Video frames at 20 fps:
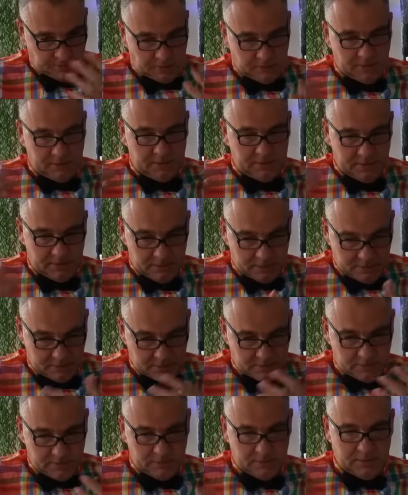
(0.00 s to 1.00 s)
uh,
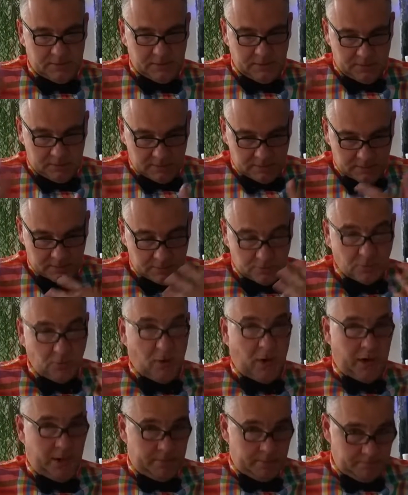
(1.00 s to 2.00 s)

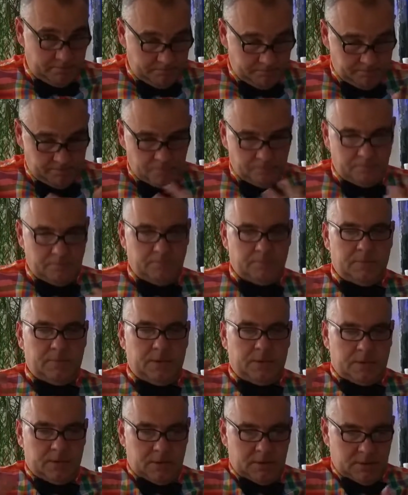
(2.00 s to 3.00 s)
crime.
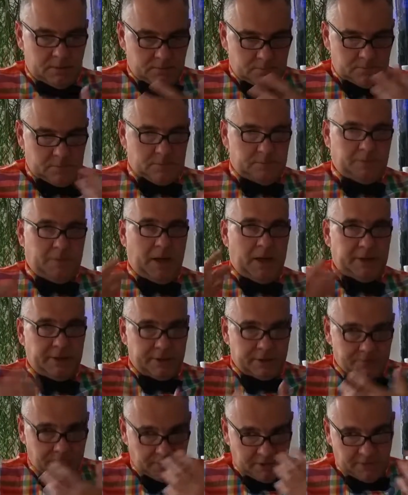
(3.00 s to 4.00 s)

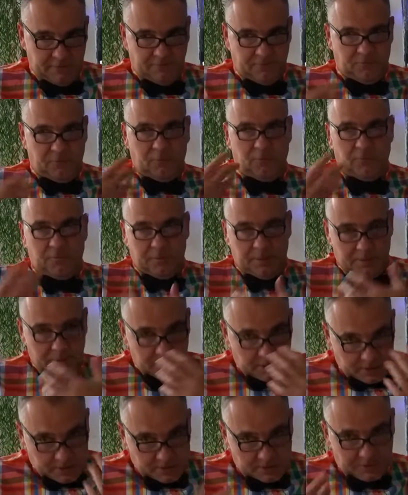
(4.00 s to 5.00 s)
Punishment involved, maybe
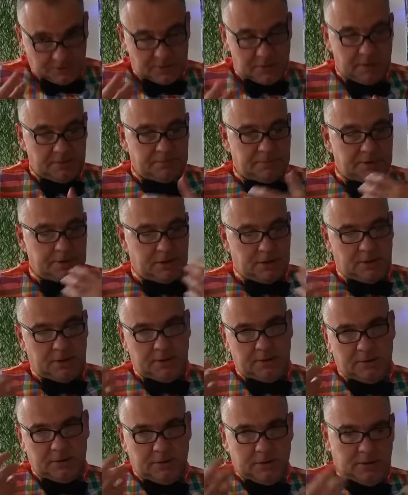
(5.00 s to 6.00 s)
there's
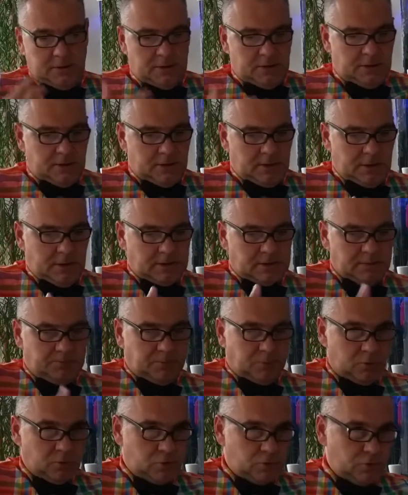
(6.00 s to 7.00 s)
redemption, as
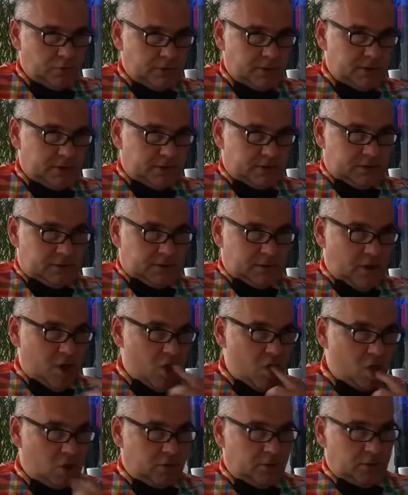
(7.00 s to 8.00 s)
opposed to this
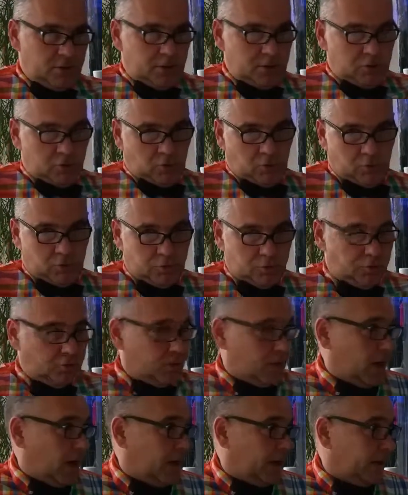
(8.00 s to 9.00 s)
uh,
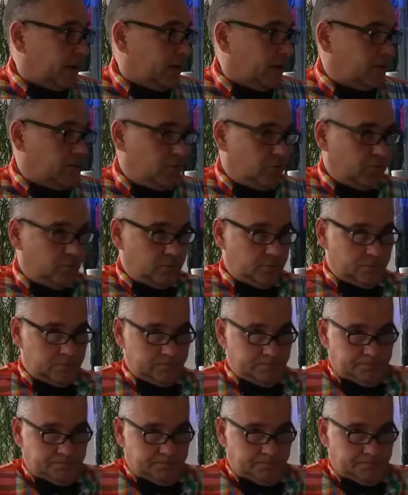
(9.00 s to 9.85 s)
Toshio guy who